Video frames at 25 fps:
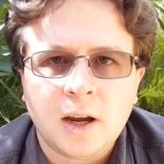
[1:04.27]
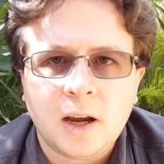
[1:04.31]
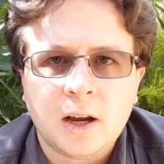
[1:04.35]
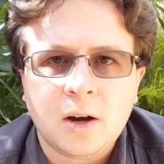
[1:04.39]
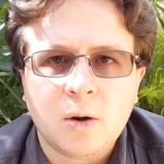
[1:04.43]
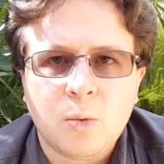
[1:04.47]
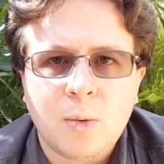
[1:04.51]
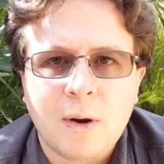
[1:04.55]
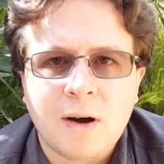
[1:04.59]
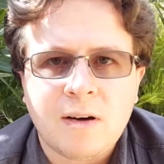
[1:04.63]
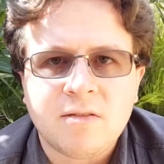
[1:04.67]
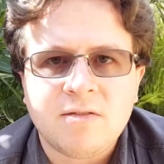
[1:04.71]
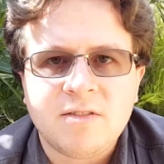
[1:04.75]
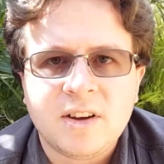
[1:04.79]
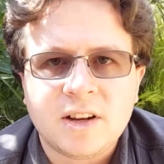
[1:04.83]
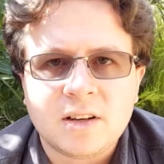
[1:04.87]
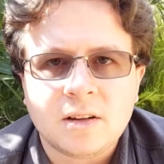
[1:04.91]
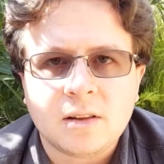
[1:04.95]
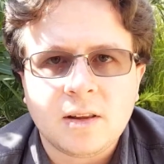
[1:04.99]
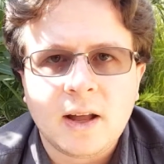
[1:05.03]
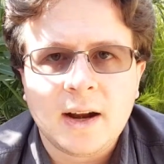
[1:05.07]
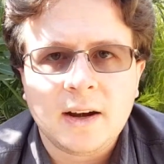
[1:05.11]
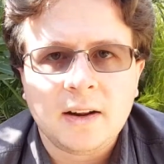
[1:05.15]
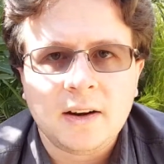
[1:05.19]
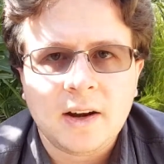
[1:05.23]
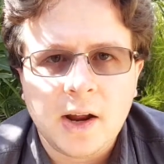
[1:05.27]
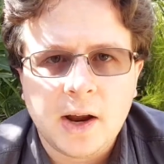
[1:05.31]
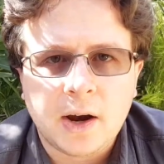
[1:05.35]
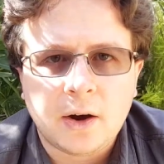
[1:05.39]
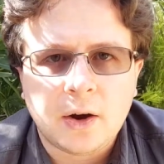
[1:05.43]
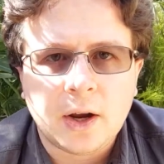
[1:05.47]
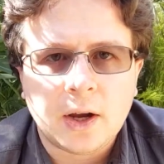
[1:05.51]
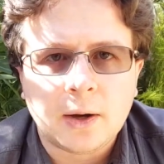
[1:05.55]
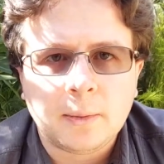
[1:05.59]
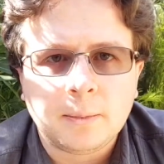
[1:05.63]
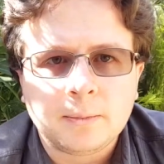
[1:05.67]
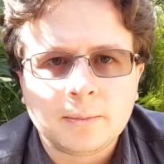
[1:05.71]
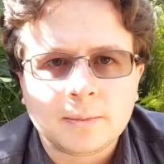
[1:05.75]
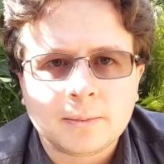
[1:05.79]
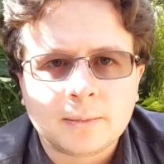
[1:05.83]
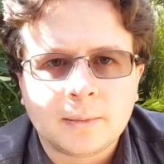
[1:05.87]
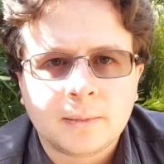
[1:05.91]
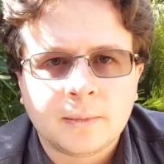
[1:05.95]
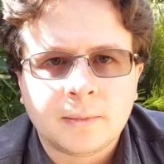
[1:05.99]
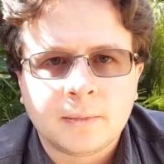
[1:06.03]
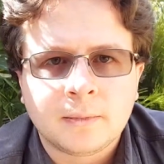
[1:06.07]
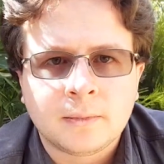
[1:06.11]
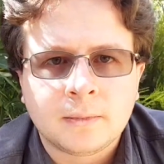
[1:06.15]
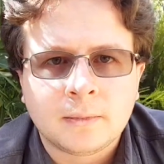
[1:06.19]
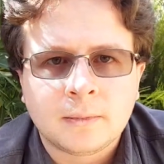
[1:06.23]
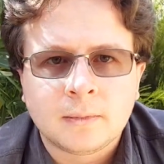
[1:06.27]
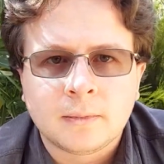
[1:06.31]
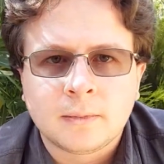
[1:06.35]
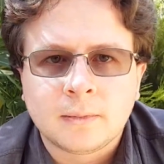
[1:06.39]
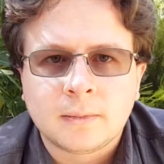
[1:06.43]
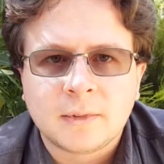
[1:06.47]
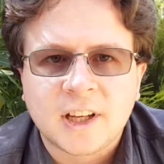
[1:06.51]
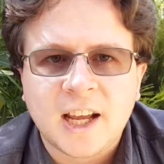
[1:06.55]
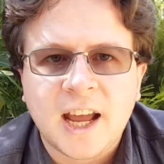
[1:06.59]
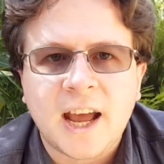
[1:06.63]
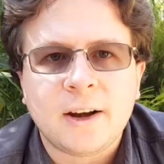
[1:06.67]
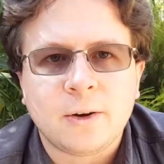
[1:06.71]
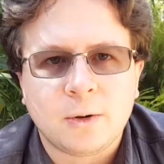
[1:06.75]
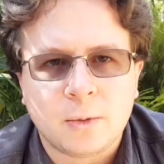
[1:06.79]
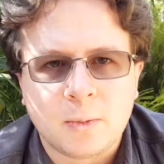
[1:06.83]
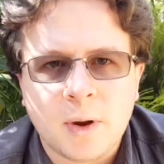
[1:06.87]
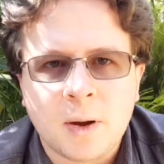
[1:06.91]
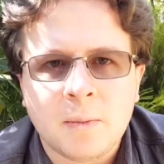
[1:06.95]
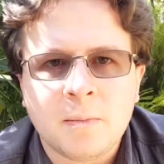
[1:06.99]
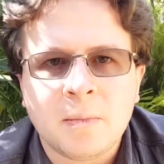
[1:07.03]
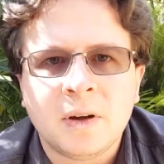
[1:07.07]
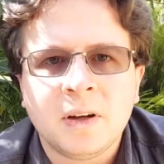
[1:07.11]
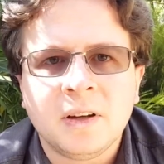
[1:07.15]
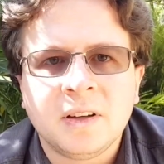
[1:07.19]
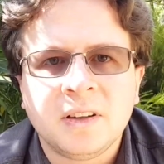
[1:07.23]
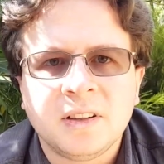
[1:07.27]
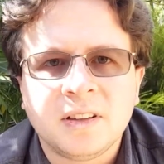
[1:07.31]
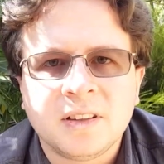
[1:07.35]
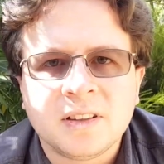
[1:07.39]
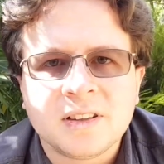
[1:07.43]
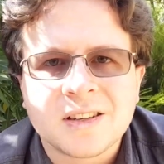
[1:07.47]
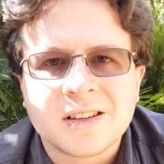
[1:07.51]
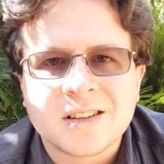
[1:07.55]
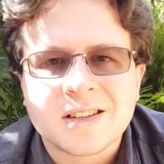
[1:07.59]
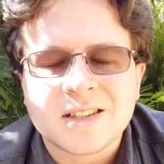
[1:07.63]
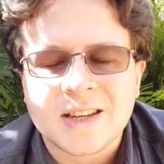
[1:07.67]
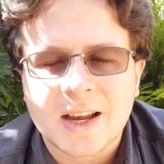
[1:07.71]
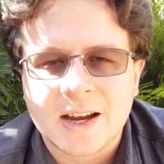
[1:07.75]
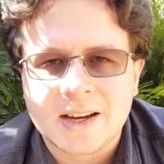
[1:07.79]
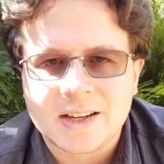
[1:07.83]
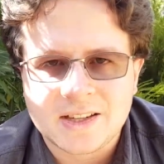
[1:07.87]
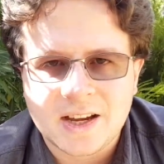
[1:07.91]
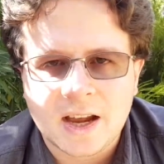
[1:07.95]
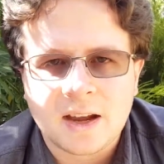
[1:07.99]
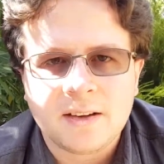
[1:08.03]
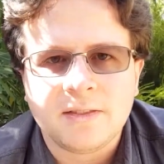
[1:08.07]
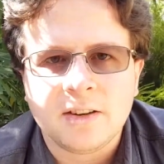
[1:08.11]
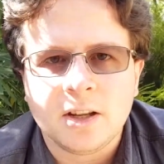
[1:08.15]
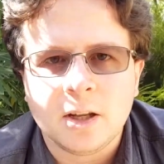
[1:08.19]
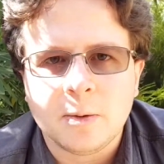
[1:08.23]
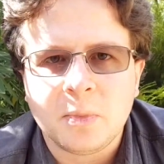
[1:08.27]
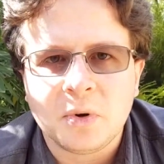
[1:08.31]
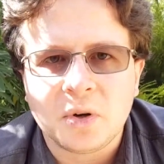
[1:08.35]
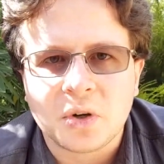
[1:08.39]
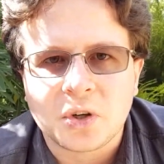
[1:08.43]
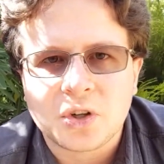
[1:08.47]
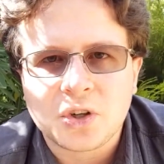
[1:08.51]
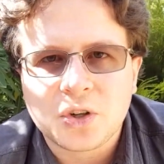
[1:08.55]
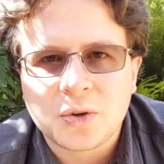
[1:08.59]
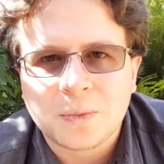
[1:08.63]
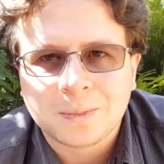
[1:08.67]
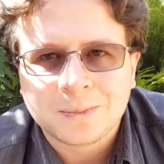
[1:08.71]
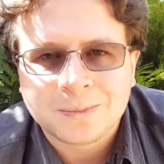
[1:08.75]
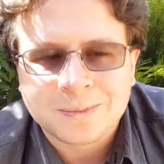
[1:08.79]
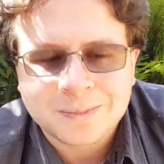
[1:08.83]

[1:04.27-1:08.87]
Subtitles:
in a well ventilated area. And remember, stay safe in the bush.